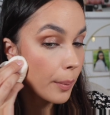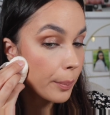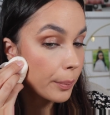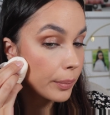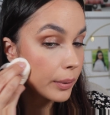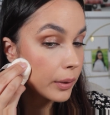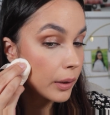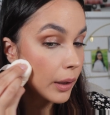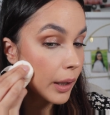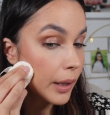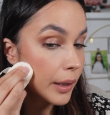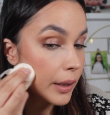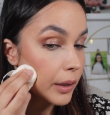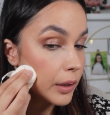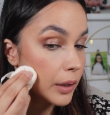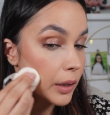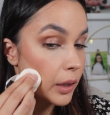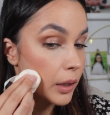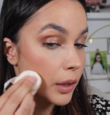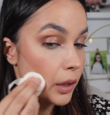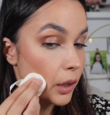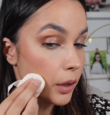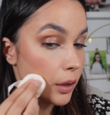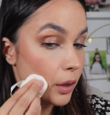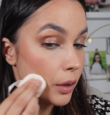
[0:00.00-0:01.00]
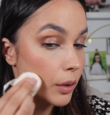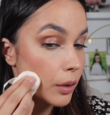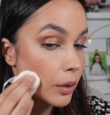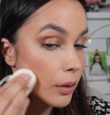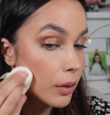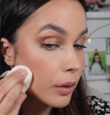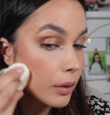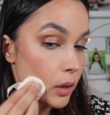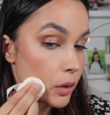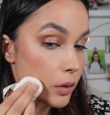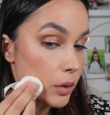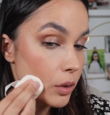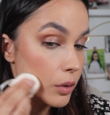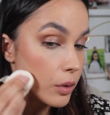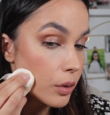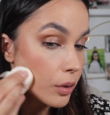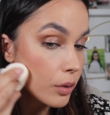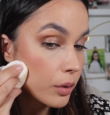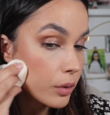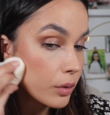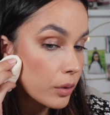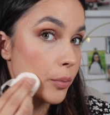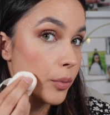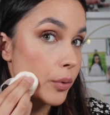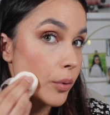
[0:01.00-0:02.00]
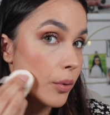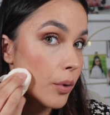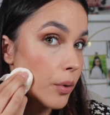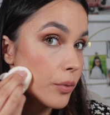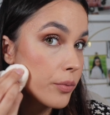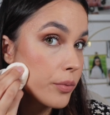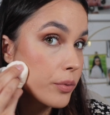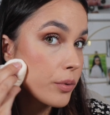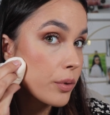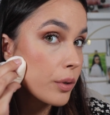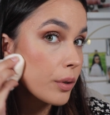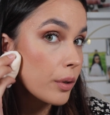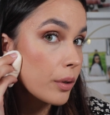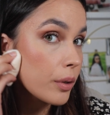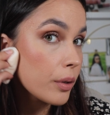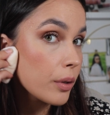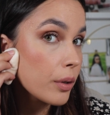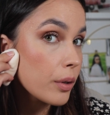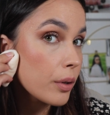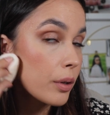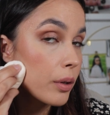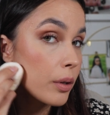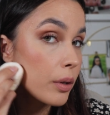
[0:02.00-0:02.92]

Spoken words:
apply it here under bronzer.